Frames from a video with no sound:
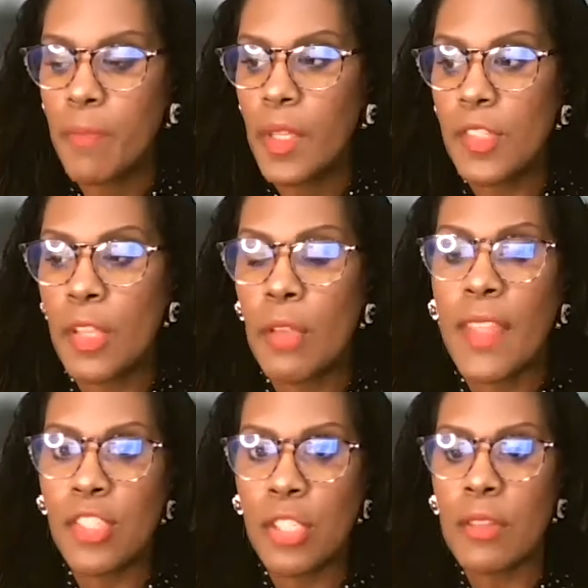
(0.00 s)
So
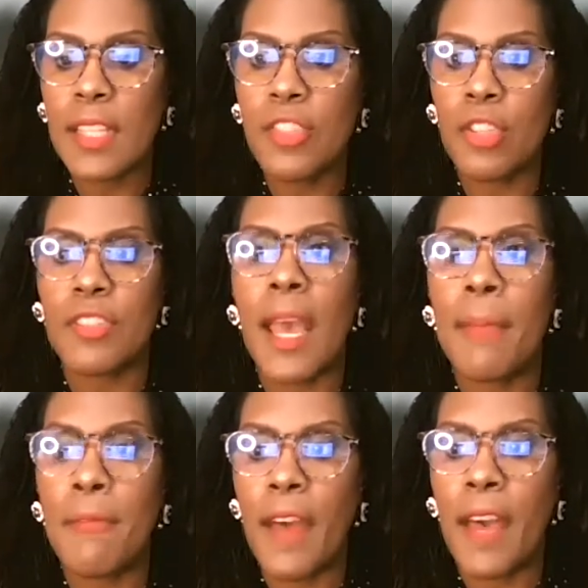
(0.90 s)
that's your top
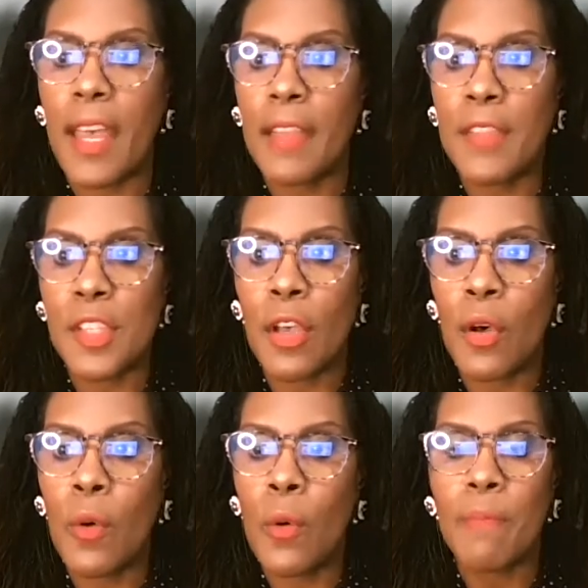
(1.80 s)
5.
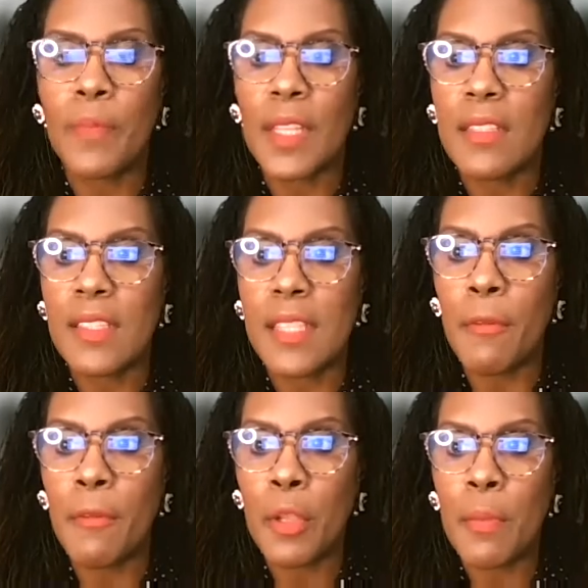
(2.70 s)
So some
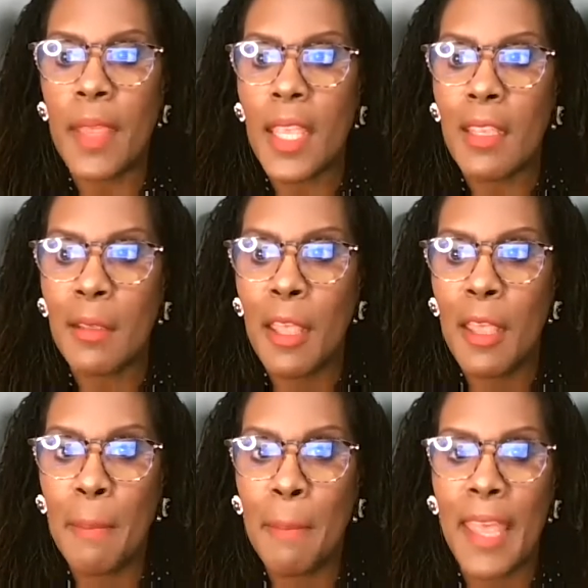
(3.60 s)
of you may
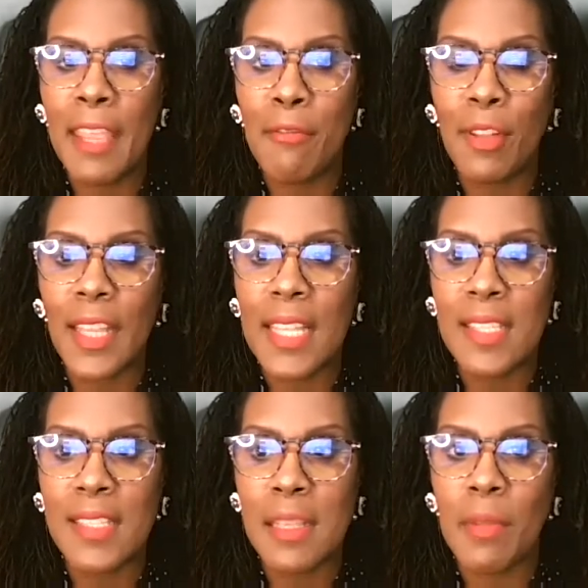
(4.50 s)
relate
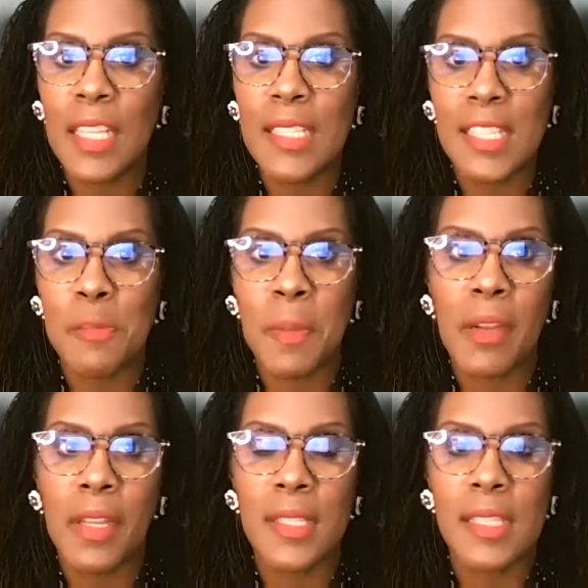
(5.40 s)
to some of these
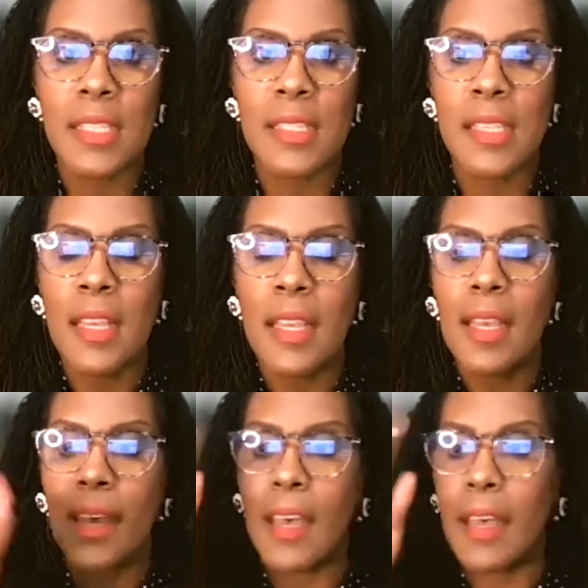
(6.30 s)
experiences.
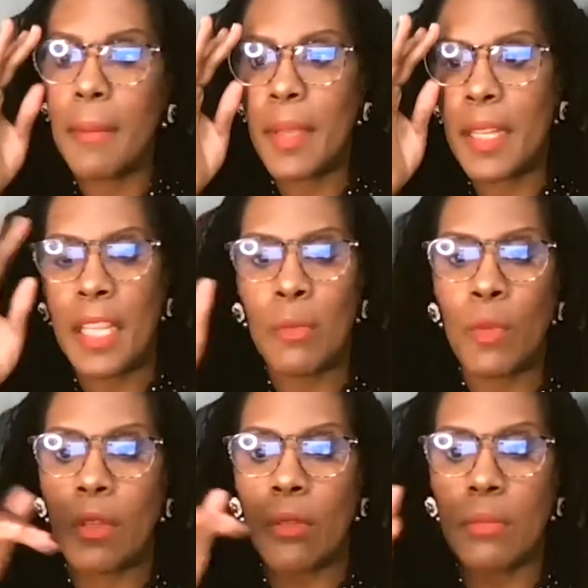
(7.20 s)
And again,
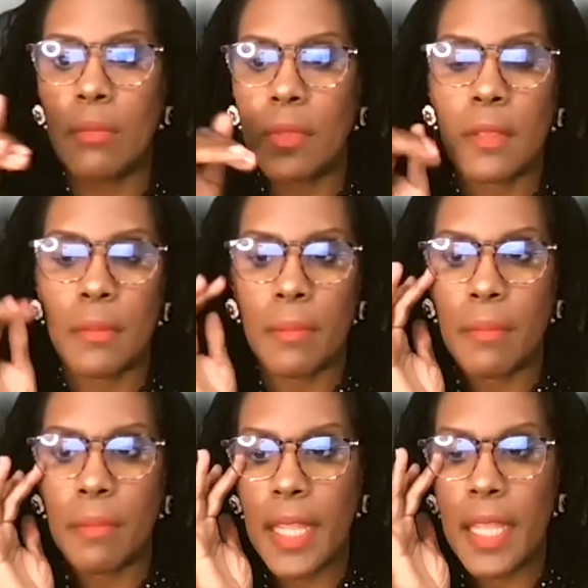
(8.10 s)
we'll
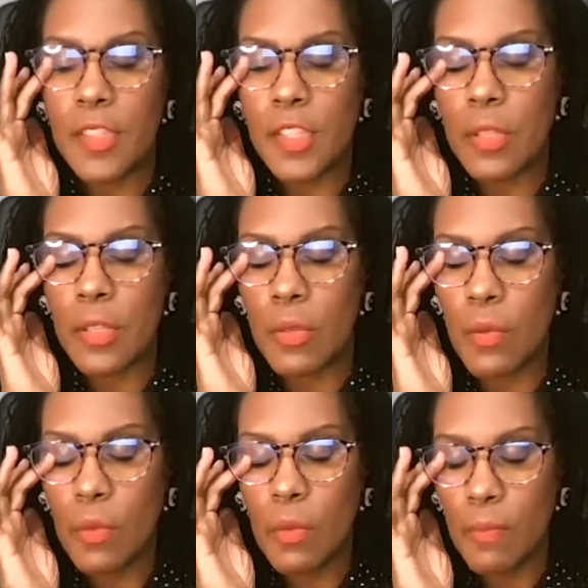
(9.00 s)
plan
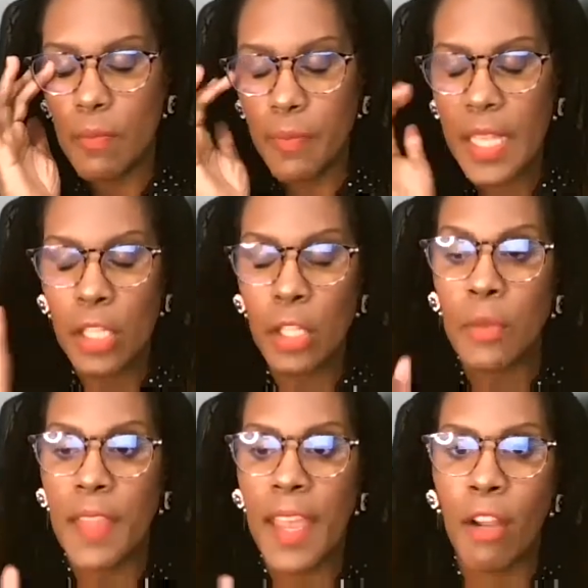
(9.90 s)
to
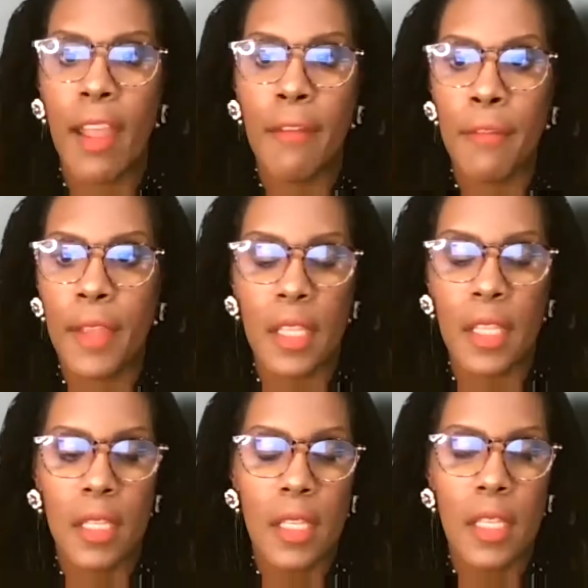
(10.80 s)
include that graphic
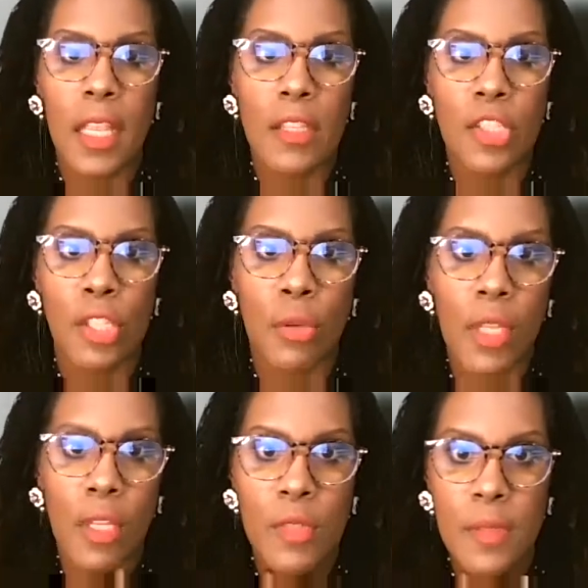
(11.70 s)
in the show
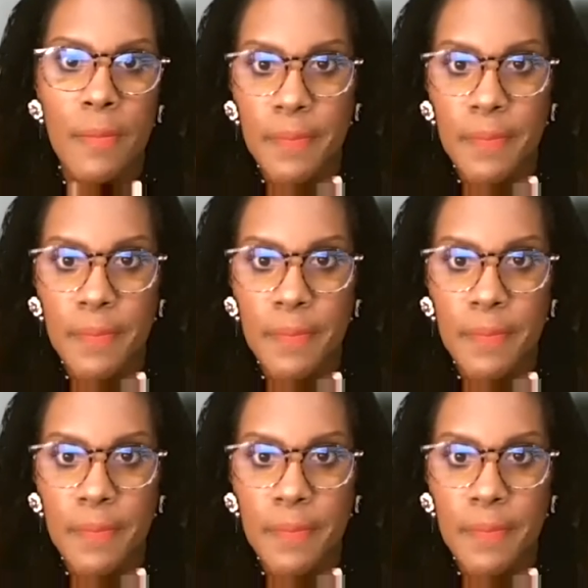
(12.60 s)
notes.